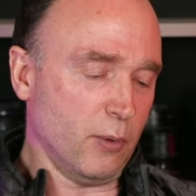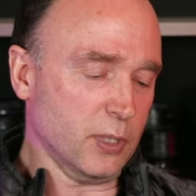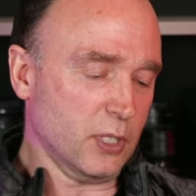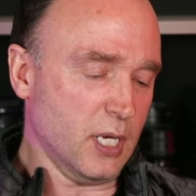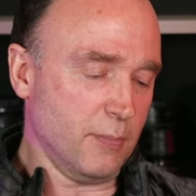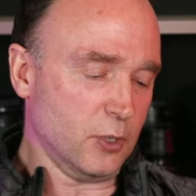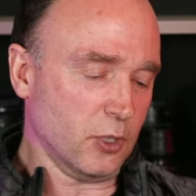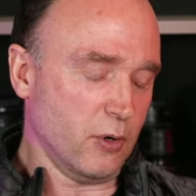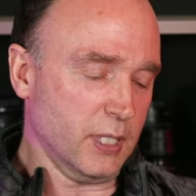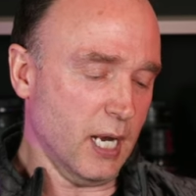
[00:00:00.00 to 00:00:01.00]
What's the temperature
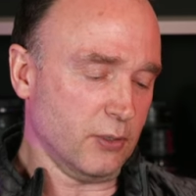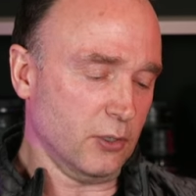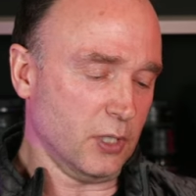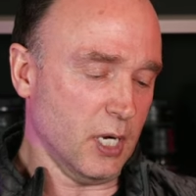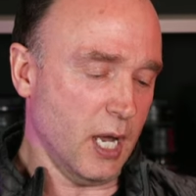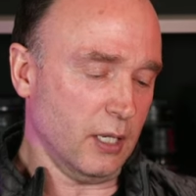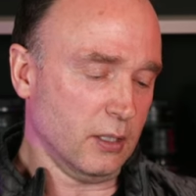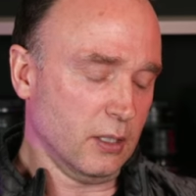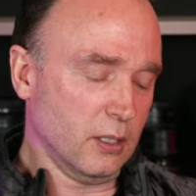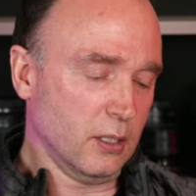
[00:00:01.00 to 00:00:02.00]
going down to tonight?
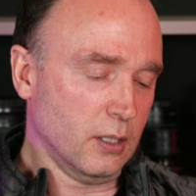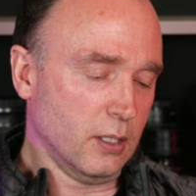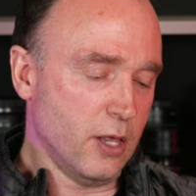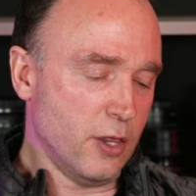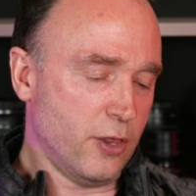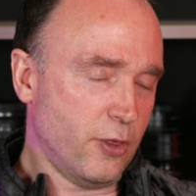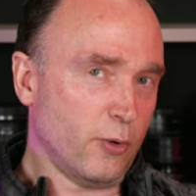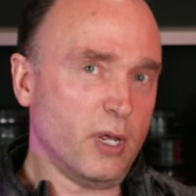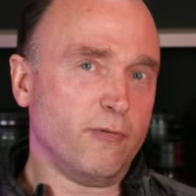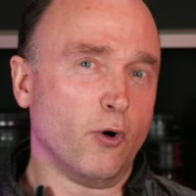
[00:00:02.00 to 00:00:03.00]

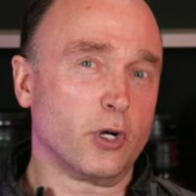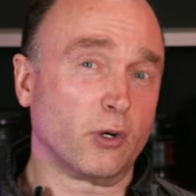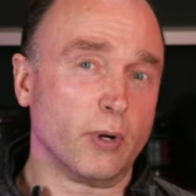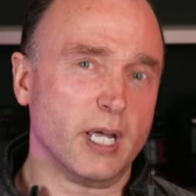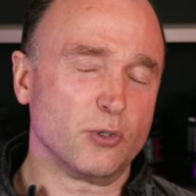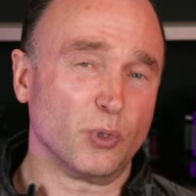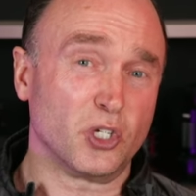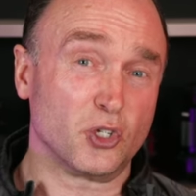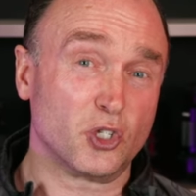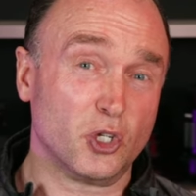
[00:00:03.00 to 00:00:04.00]
34 degrees, which
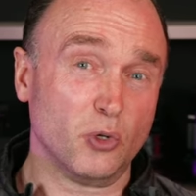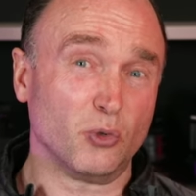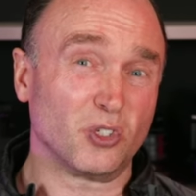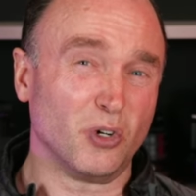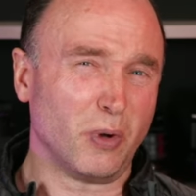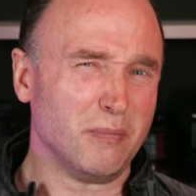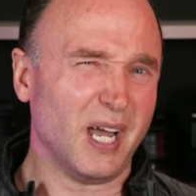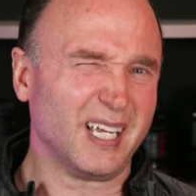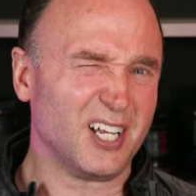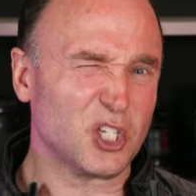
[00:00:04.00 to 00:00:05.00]
is 2, so we
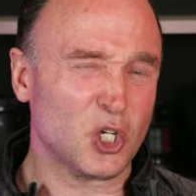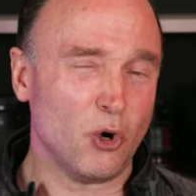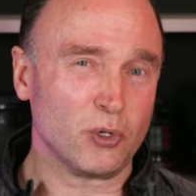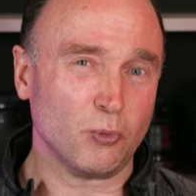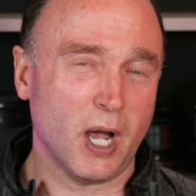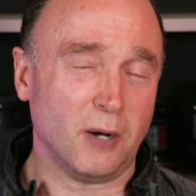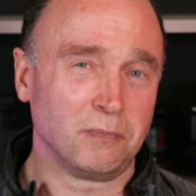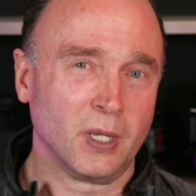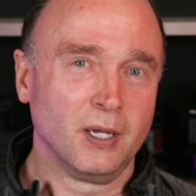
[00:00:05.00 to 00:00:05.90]
might get snow as well.